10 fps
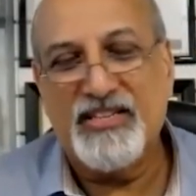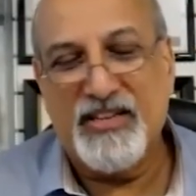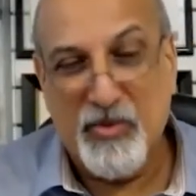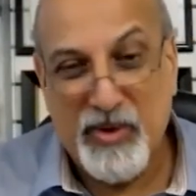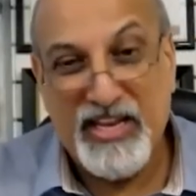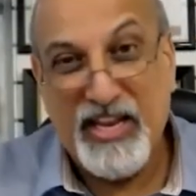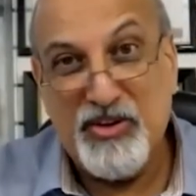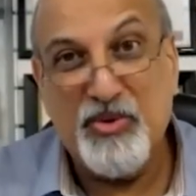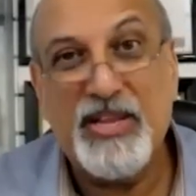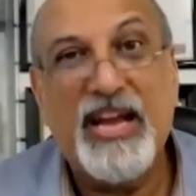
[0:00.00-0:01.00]
And the way they
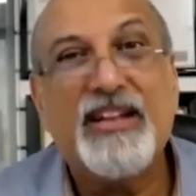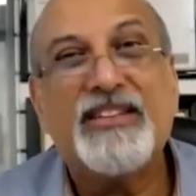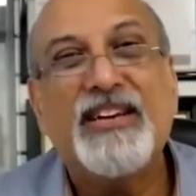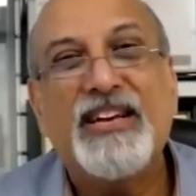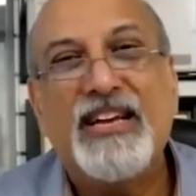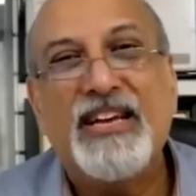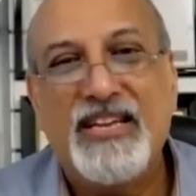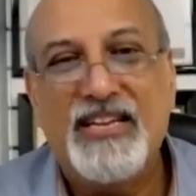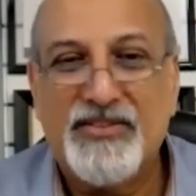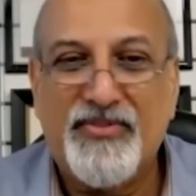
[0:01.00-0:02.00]
do that
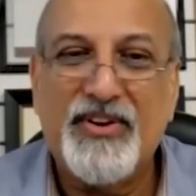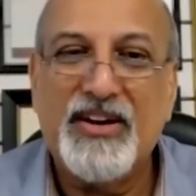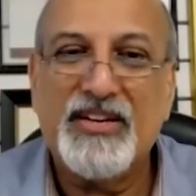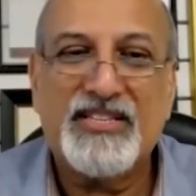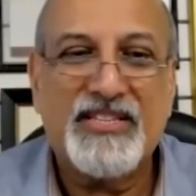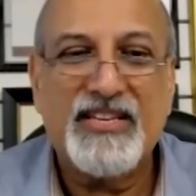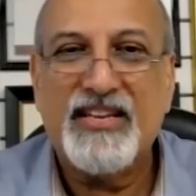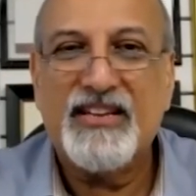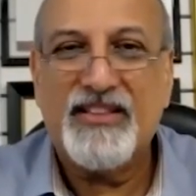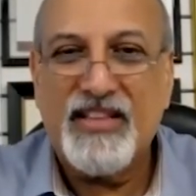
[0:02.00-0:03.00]
is first
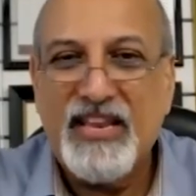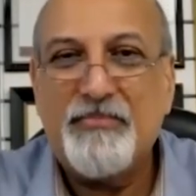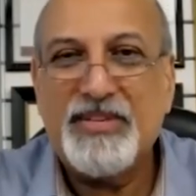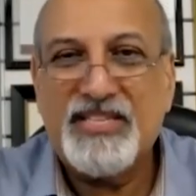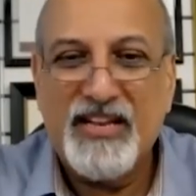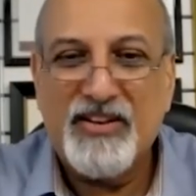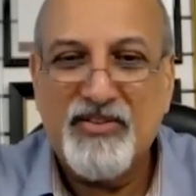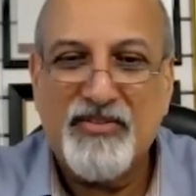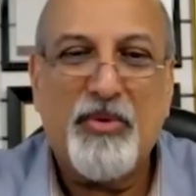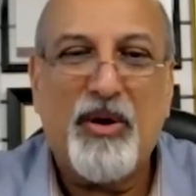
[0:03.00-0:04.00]
3% of
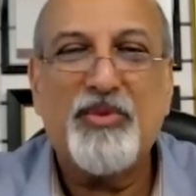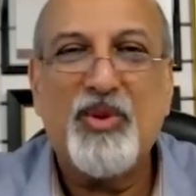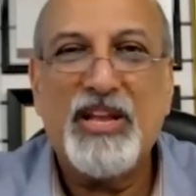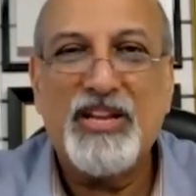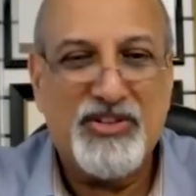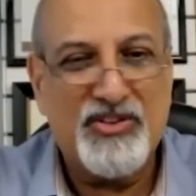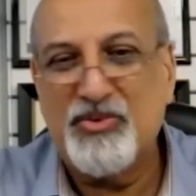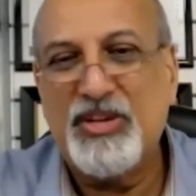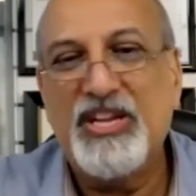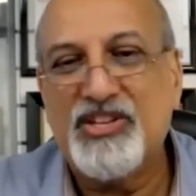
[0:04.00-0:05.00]
the population to
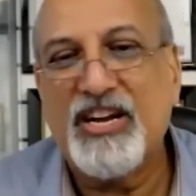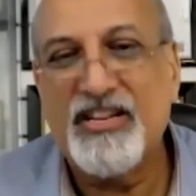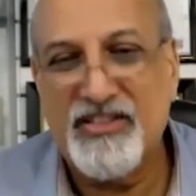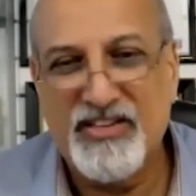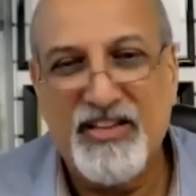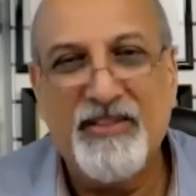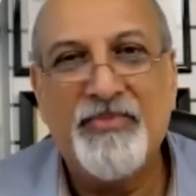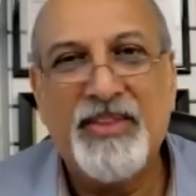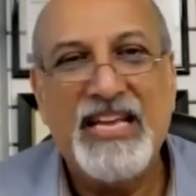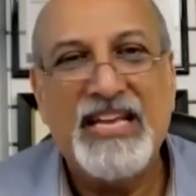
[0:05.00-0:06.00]
each country.
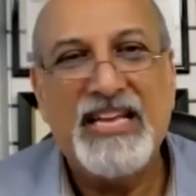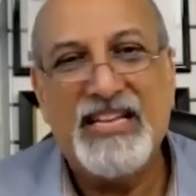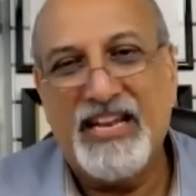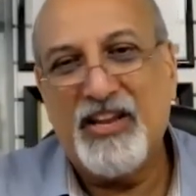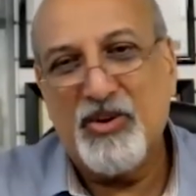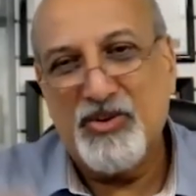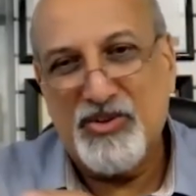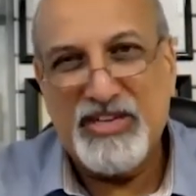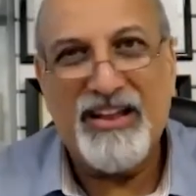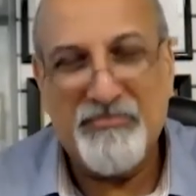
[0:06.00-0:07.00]
Then they go to
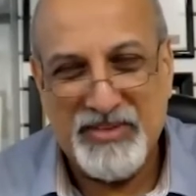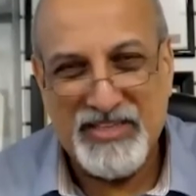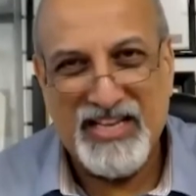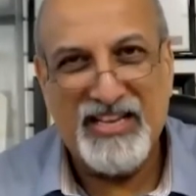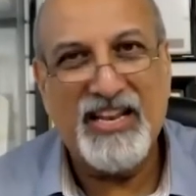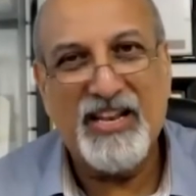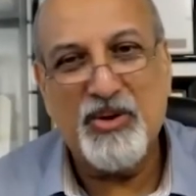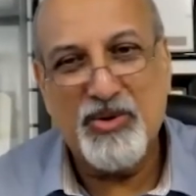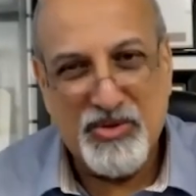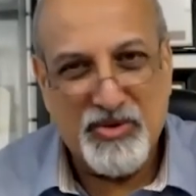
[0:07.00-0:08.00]
10%, then they go
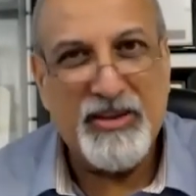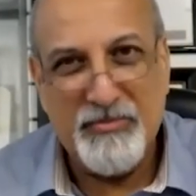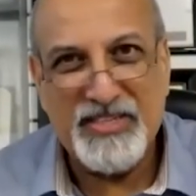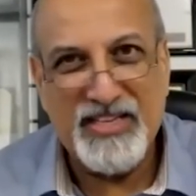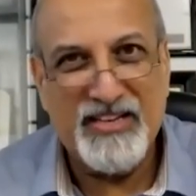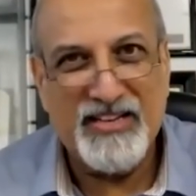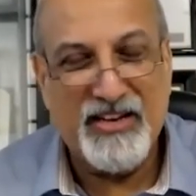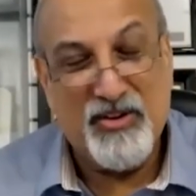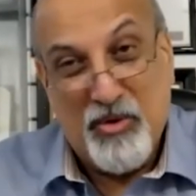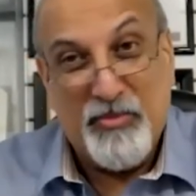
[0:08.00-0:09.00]
to 20%.
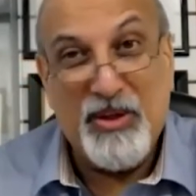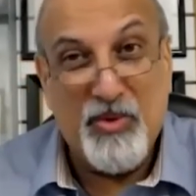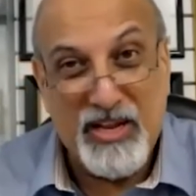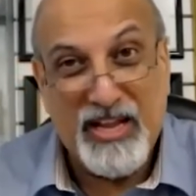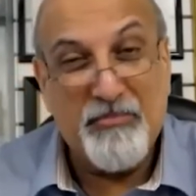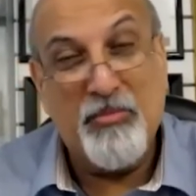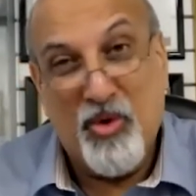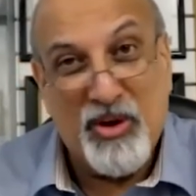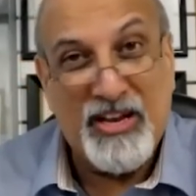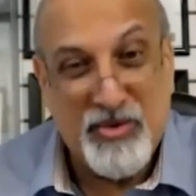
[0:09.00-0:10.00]
And nobody will get more
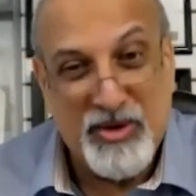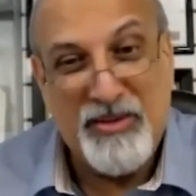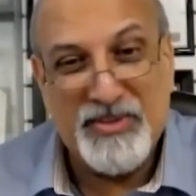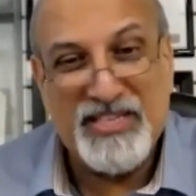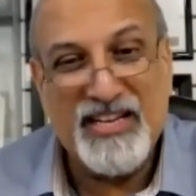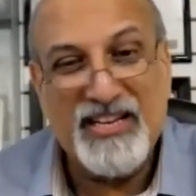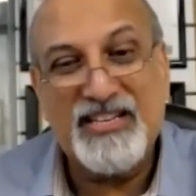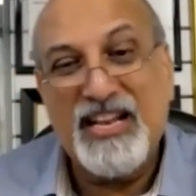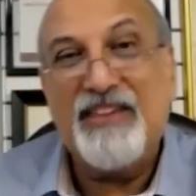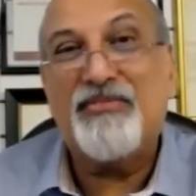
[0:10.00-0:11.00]
than 20%
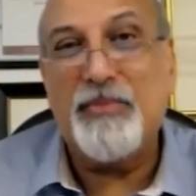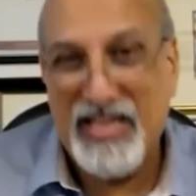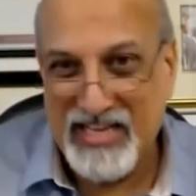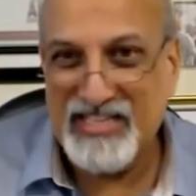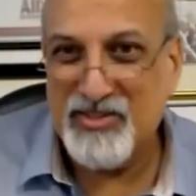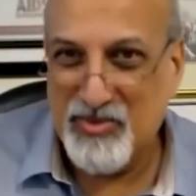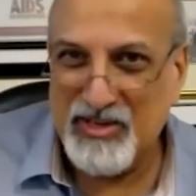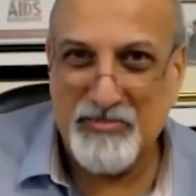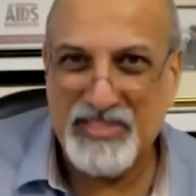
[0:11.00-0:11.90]
until everybody gets 20%.